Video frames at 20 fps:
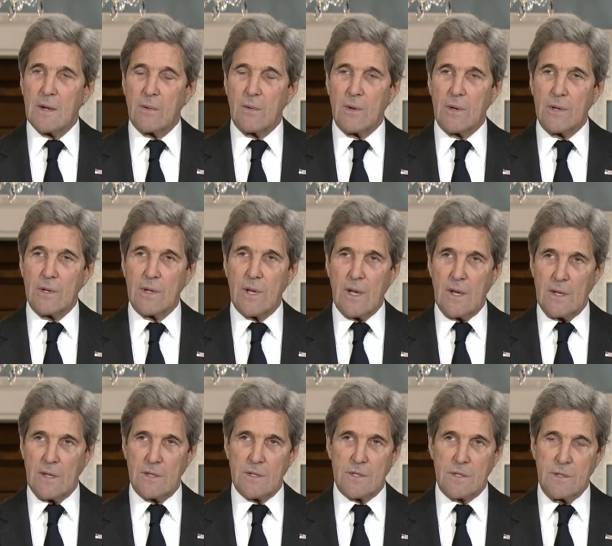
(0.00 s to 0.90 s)
We're
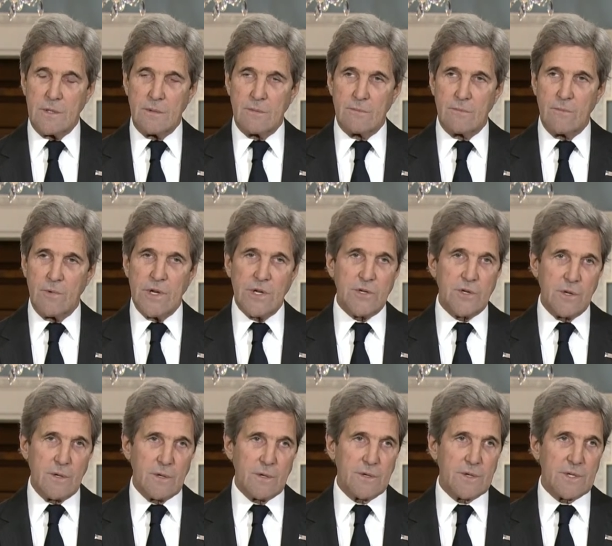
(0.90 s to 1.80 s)
engaged in
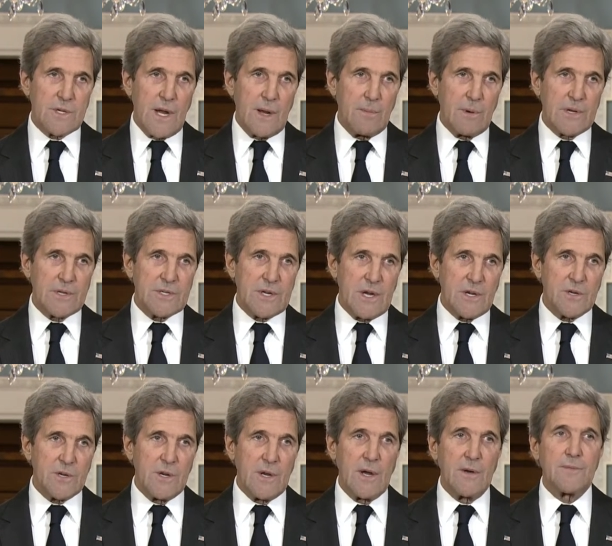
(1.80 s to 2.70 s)
regional
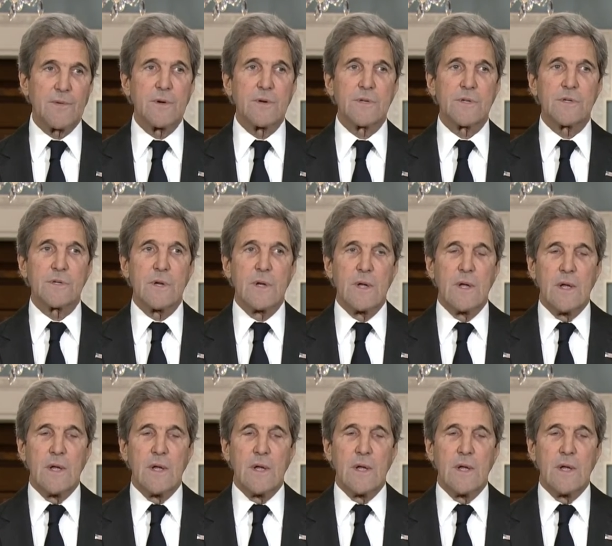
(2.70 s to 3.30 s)
stabilization efforts.